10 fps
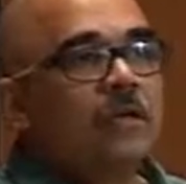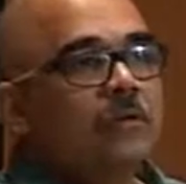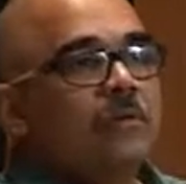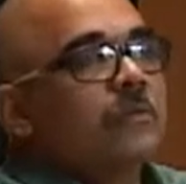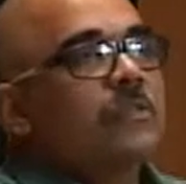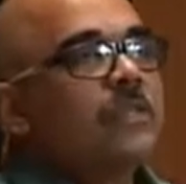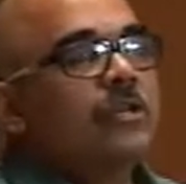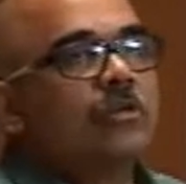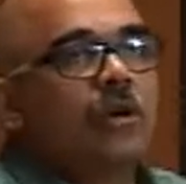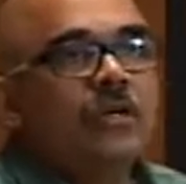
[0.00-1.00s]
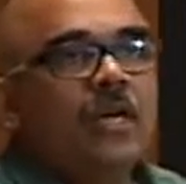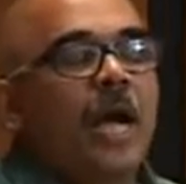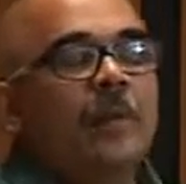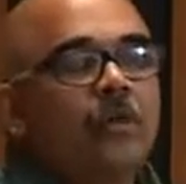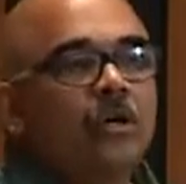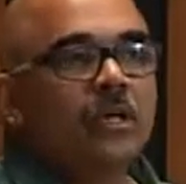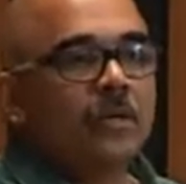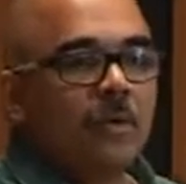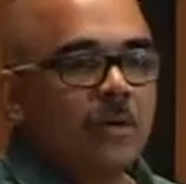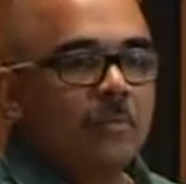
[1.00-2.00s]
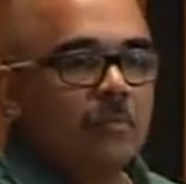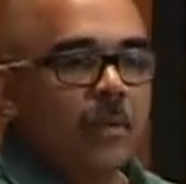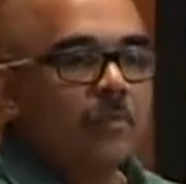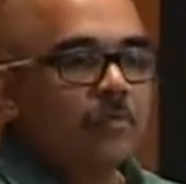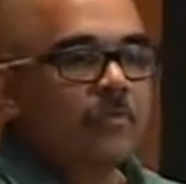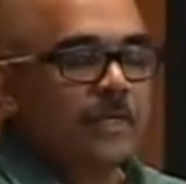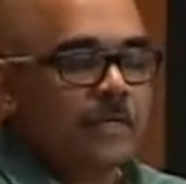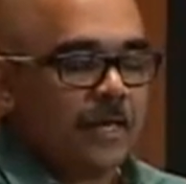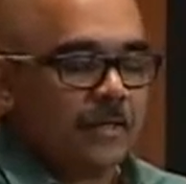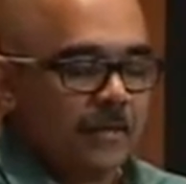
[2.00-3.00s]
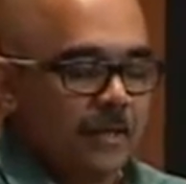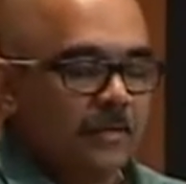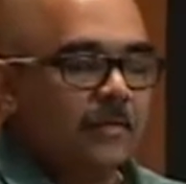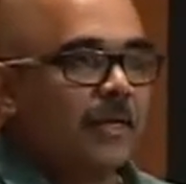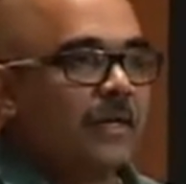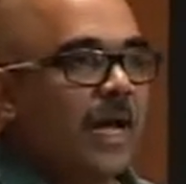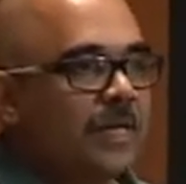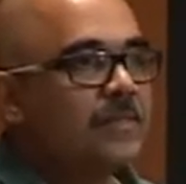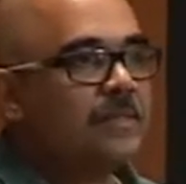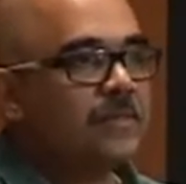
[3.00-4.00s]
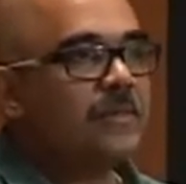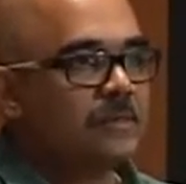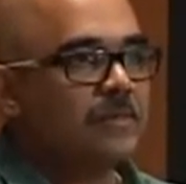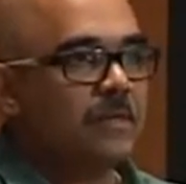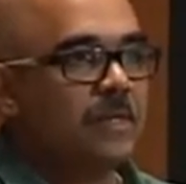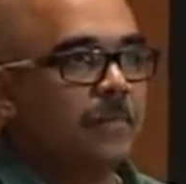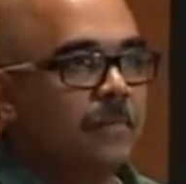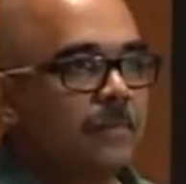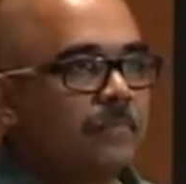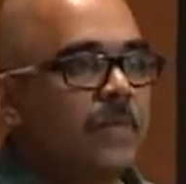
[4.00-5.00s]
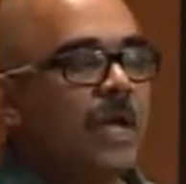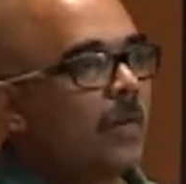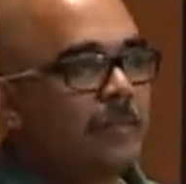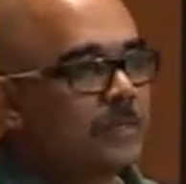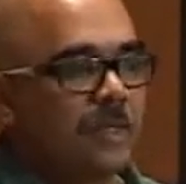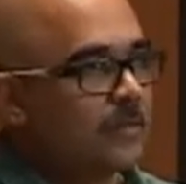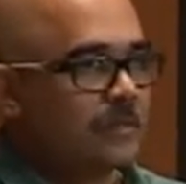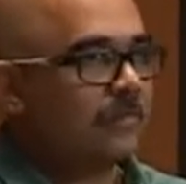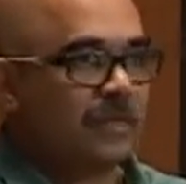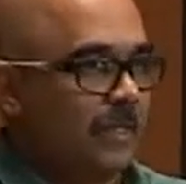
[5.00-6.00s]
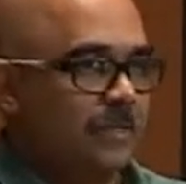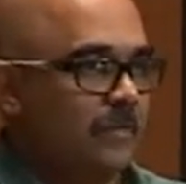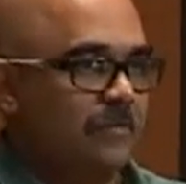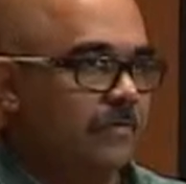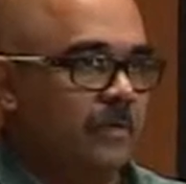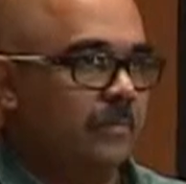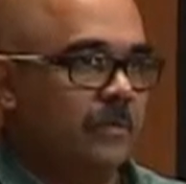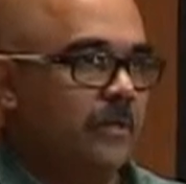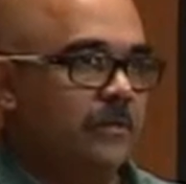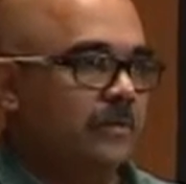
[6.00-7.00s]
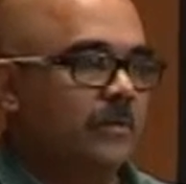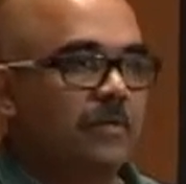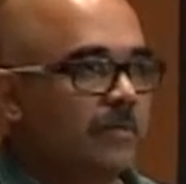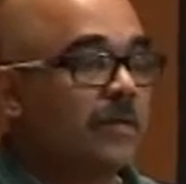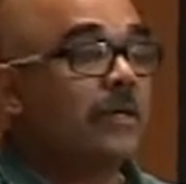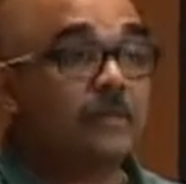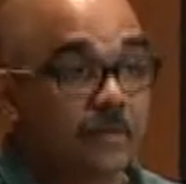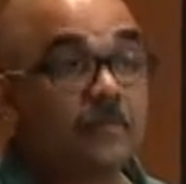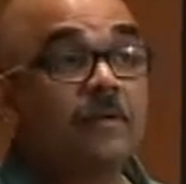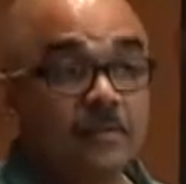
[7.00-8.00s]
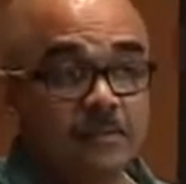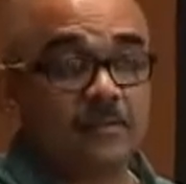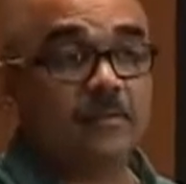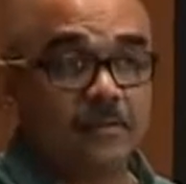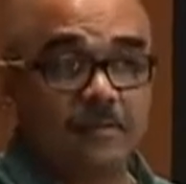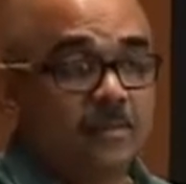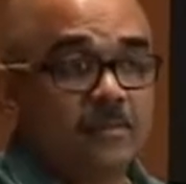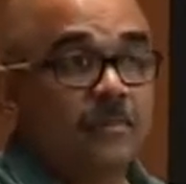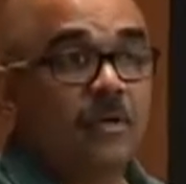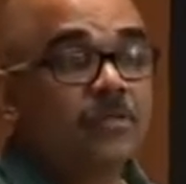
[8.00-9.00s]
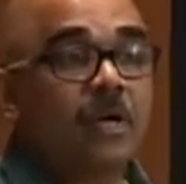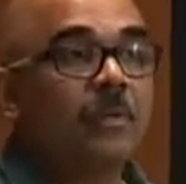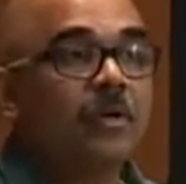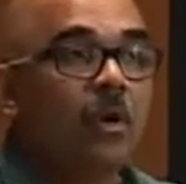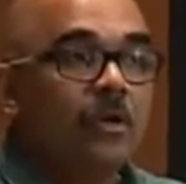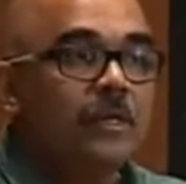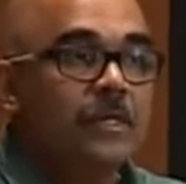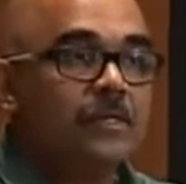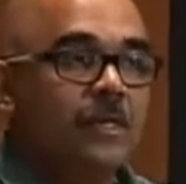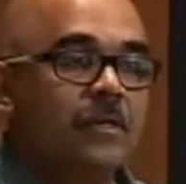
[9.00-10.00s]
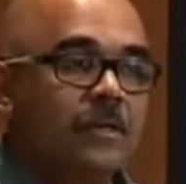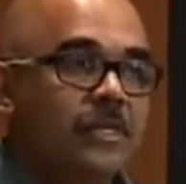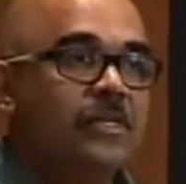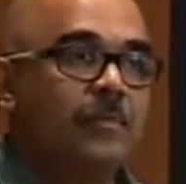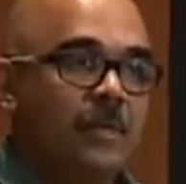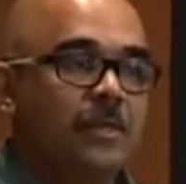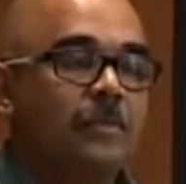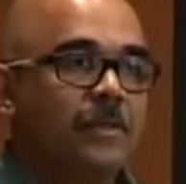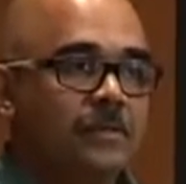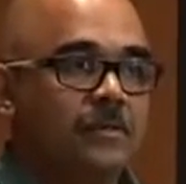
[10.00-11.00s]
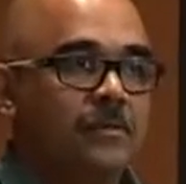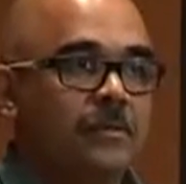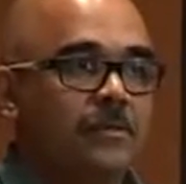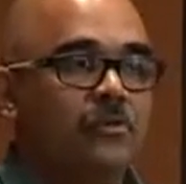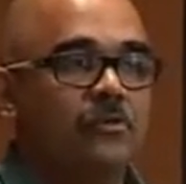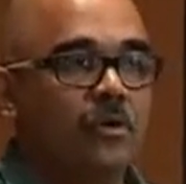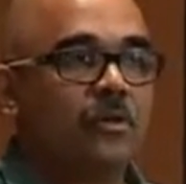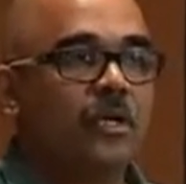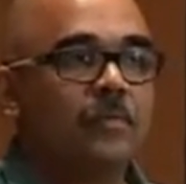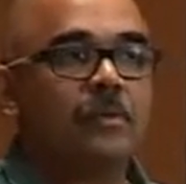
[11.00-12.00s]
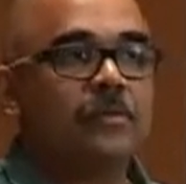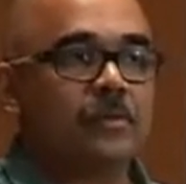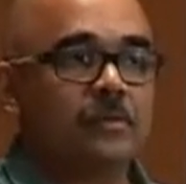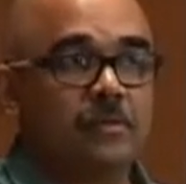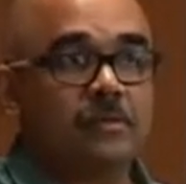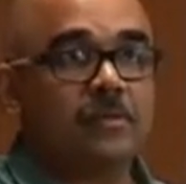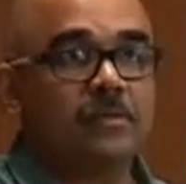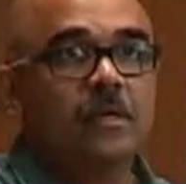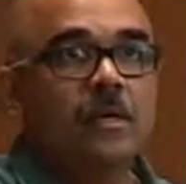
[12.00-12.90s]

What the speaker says: No, see, I'm talking about a movie that has a serious theme. A Masaan is a fantastic film, right? Talwar is a success. But all these are niche multiplex successes. You're talking about successes.